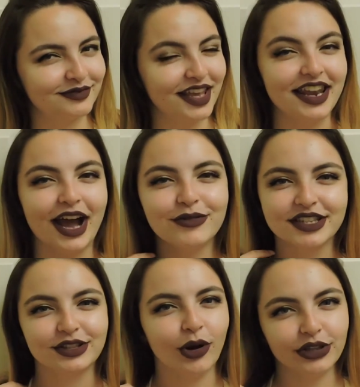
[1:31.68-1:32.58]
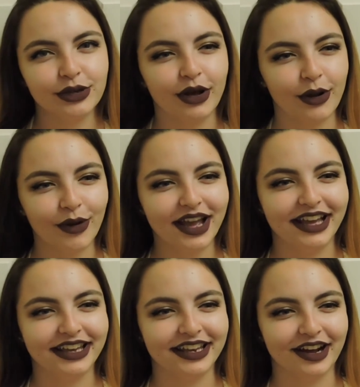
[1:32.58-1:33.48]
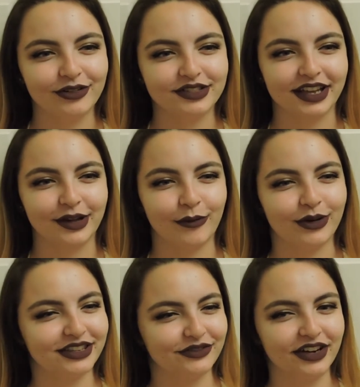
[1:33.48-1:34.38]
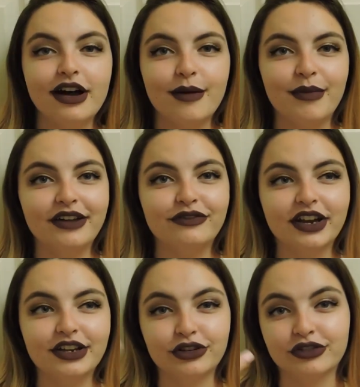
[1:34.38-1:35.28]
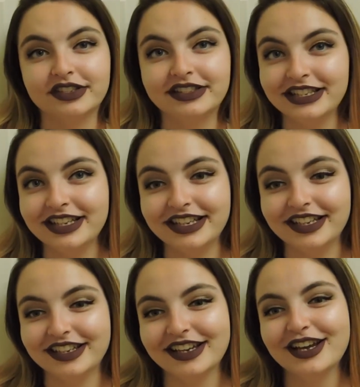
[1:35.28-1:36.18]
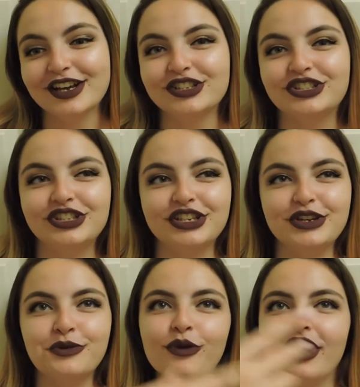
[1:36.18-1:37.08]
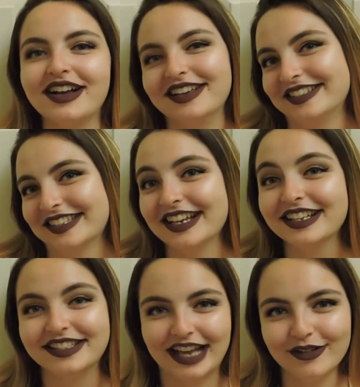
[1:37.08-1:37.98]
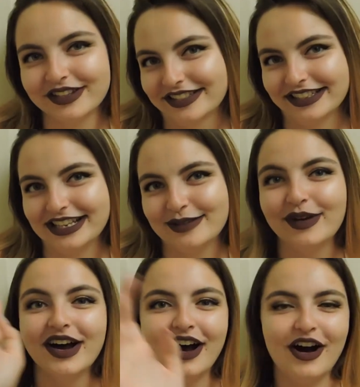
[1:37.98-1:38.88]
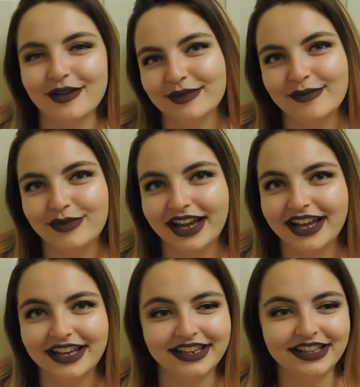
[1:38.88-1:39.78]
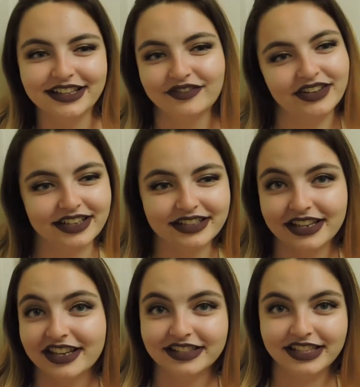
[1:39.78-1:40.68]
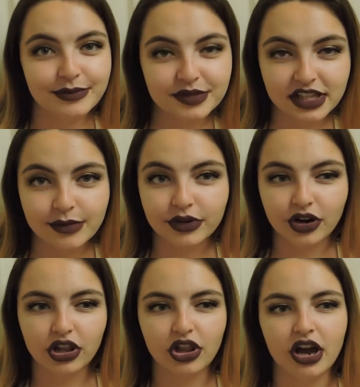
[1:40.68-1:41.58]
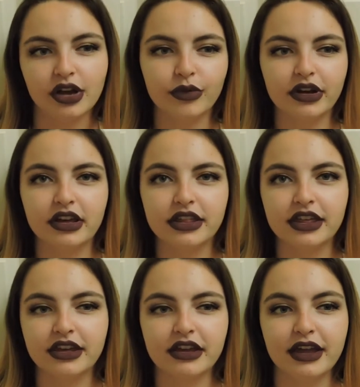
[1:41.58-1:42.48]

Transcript: and I was like the only one awake. And I was like, what the fuck? My friend Christine, she was sound asleep on my bed, fucking deep sleeper, along with,